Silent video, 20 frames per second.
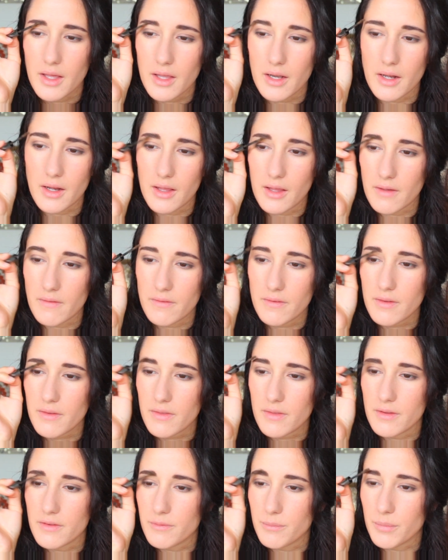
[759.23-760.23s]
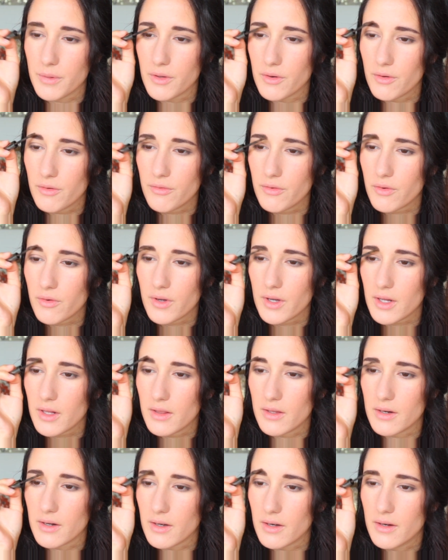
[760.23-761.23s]
and gives it this beautiful
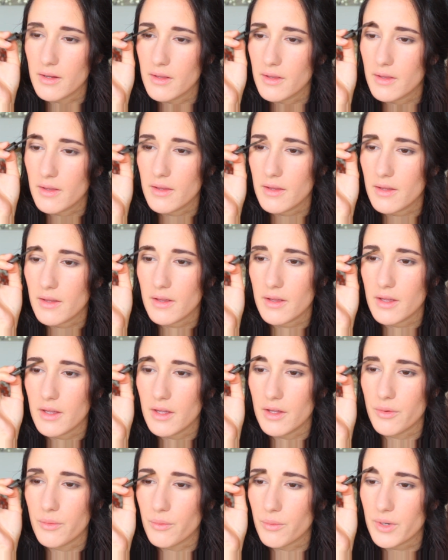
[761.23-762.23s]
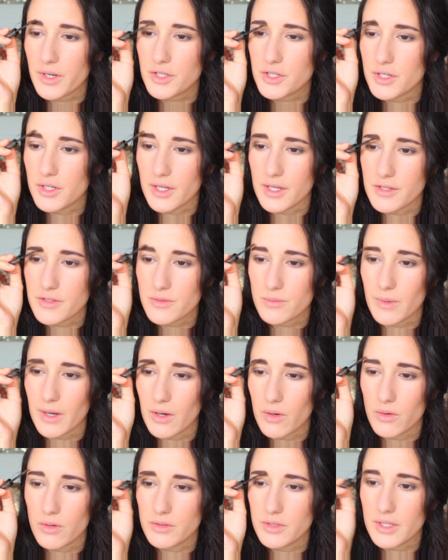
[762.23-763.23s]
color and richness
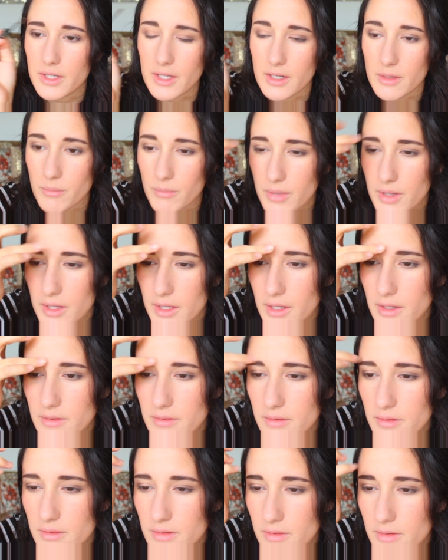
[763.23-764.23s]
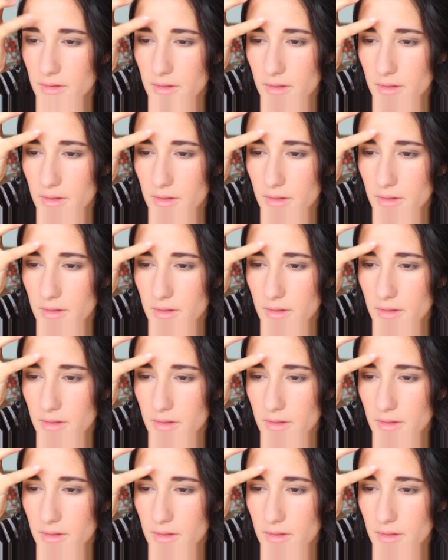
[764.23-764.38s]
while holding it in place.